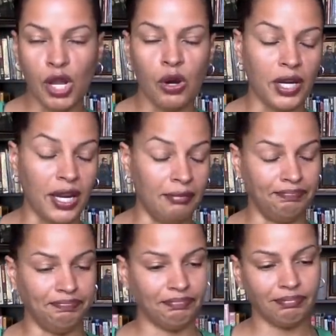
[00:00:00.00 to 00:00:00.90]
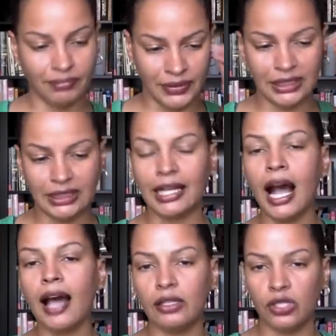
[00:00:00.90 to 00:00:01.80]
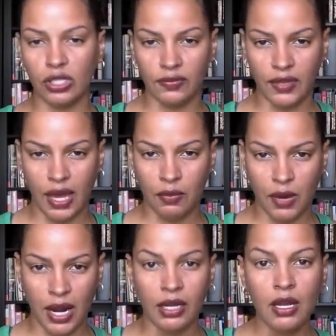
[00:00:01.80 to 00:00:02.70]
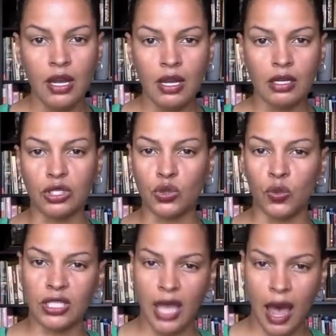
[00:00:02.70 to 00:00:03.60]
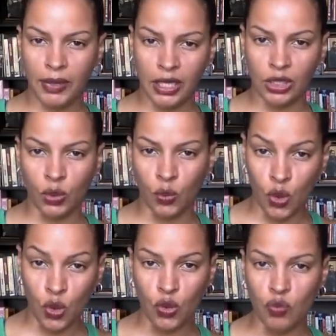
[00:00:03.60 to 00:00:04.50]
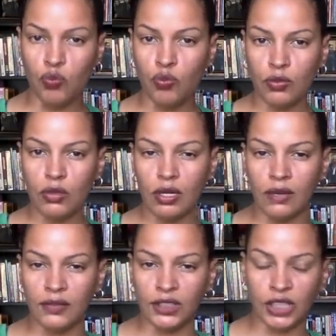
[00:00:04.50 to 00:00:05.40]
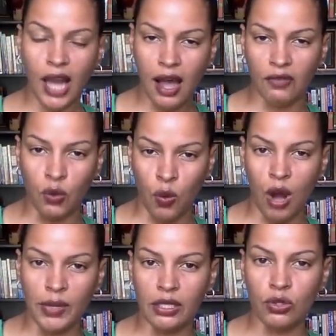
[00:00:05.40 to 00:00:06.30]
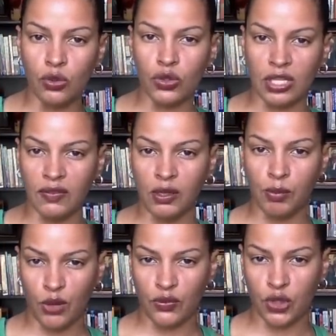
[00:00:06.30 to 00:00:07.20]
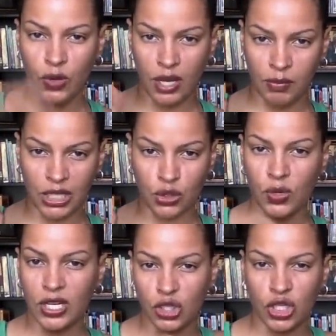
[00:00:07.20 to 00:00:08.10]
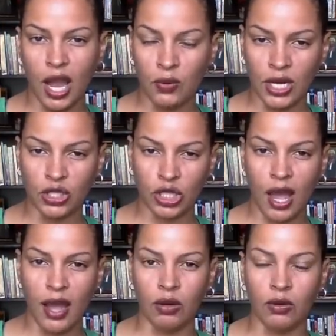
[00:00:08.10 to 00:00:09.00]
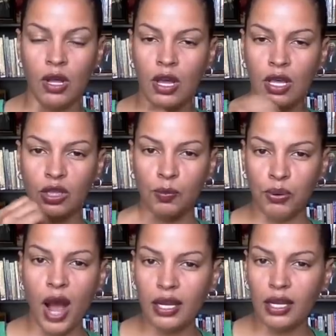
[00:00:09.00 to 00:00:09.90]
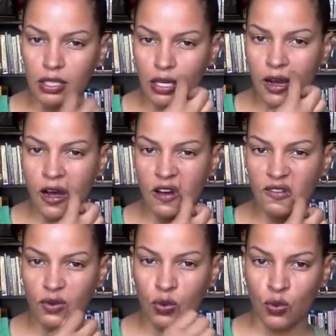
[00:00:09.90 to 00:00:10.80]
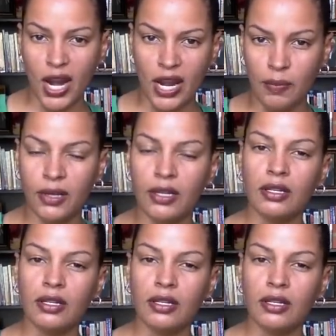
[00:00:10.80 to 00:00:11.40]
Okay. The psychology of that, right? Because what's happening in the womb of a woman who's giving birth to a mixed race child, the product of rape,